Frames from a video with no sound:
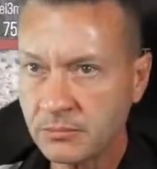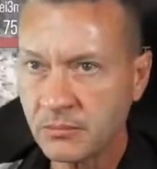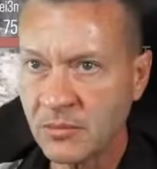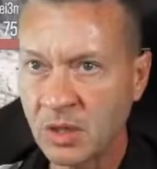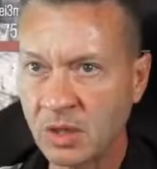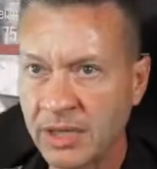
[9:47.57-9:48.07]

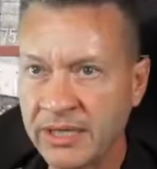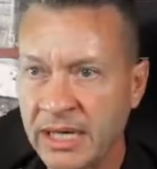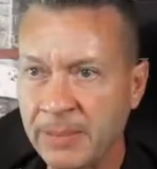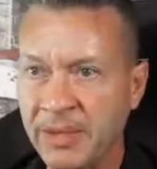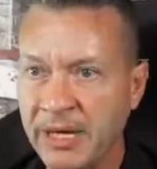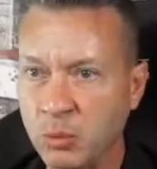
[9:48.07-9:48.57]
all right
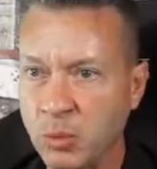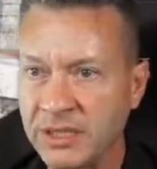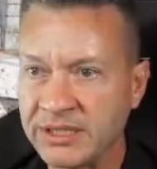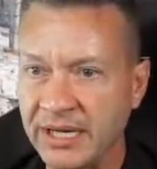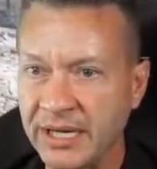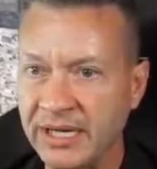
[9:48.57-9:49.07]
not bad one
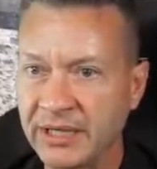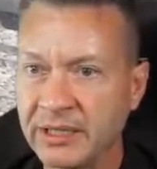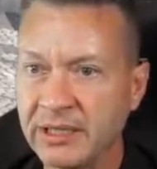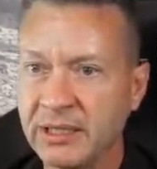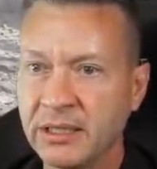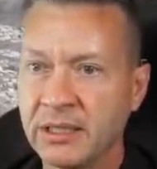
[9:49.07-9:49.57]
tank
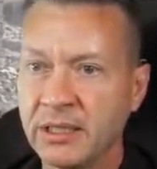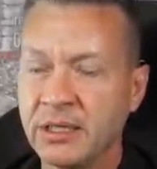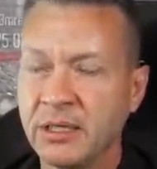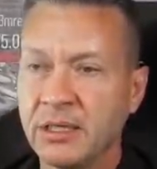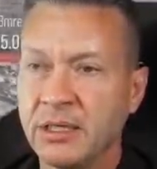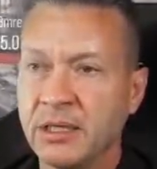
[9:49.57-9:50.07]

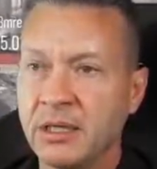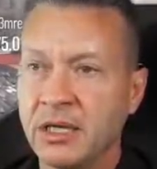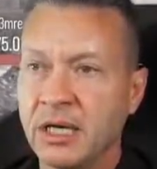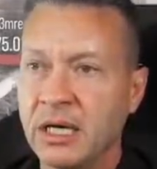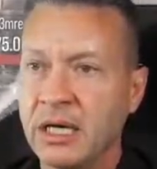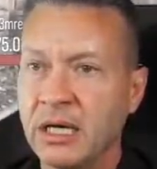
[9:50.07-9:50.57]

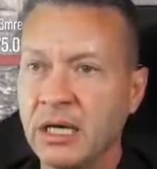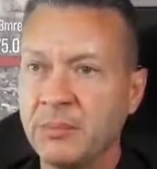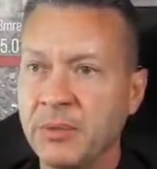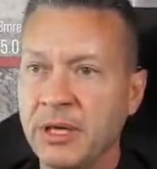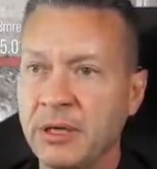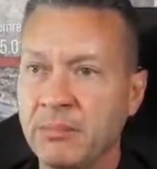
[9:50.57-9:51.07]

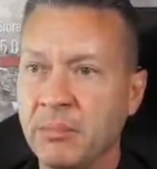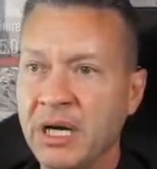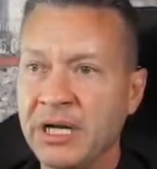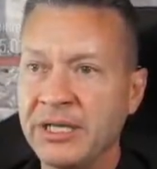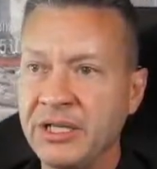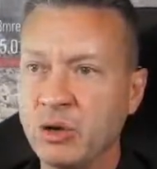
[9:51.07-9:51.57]
um
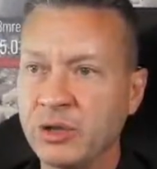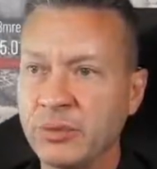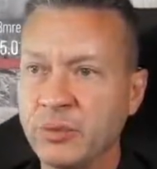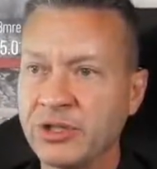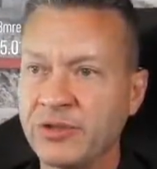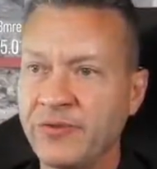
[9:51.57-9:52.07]
but you only
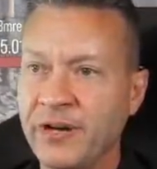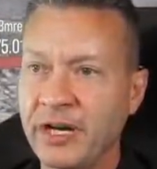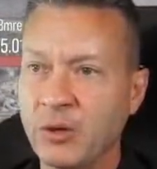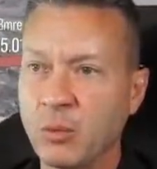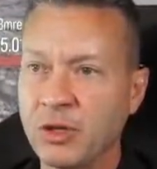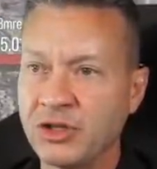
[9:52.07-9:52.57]
want to
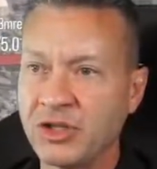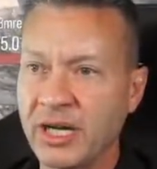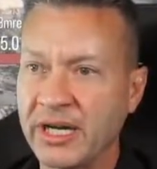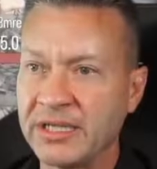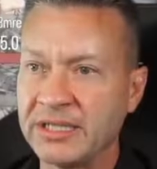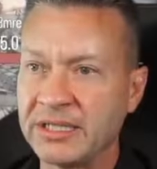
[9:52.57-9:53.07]
fire one
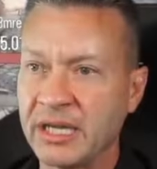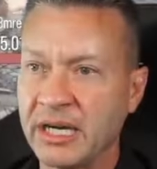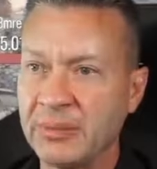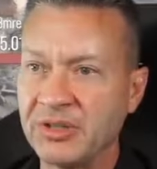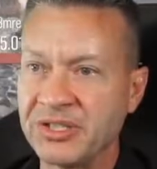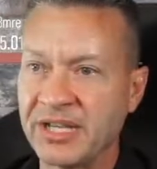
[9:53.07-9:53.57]
shot at a
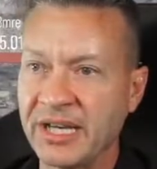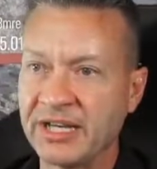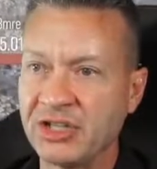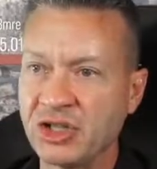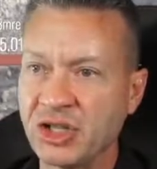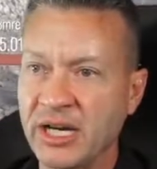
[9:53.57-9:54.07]
time the
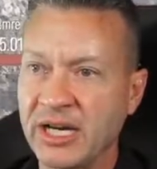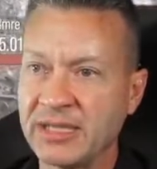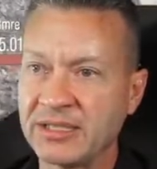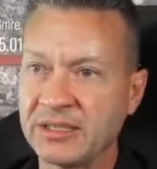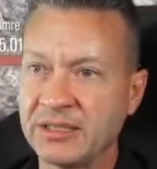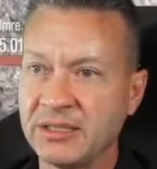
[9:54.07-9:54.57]
second shot
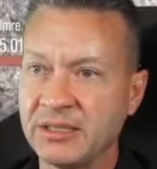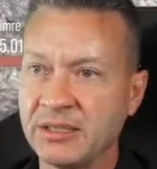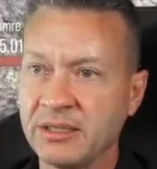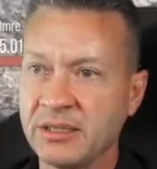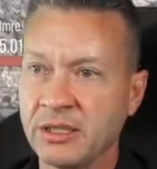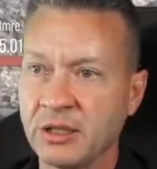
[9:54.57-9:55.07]

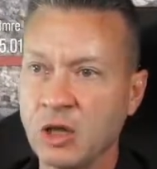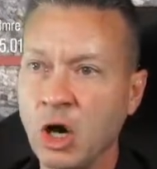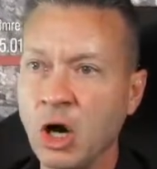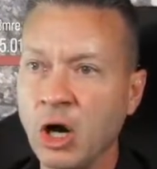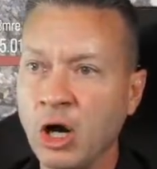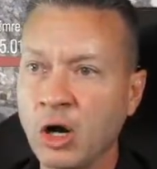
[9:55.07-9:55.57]
the
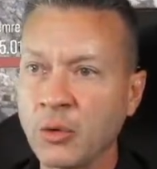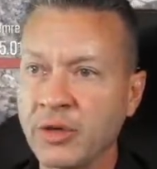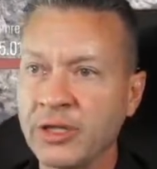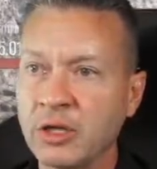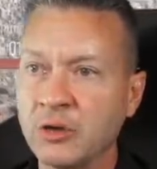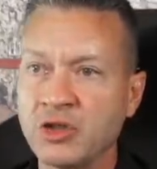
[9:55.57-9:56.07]
long
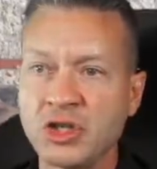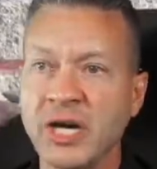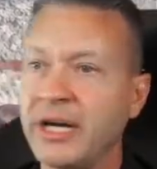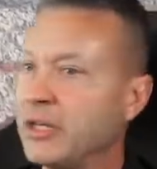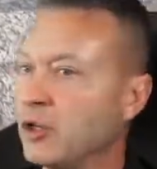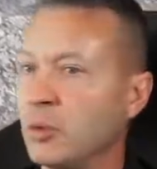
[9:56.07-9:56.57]
reload
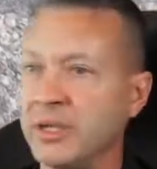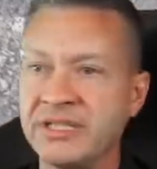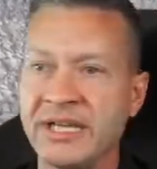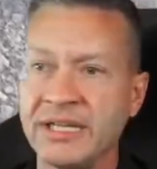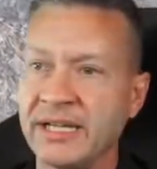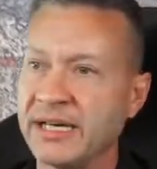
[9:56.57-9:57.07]
shot you don't want to
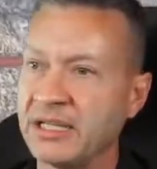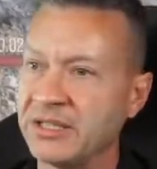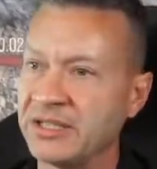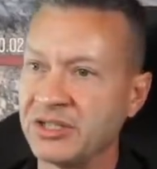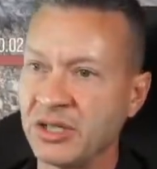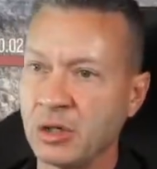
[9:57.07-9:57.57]
take that
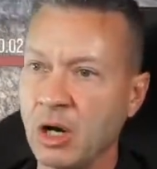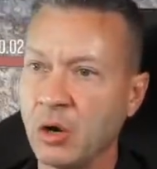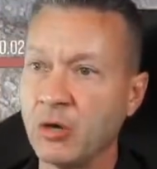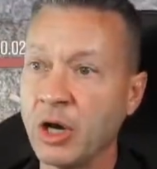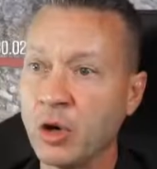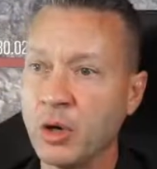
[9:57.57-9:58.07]
unless it's a oh
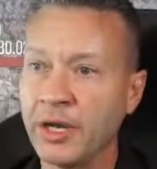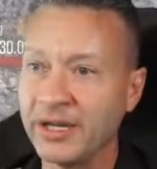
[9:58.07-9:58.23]
no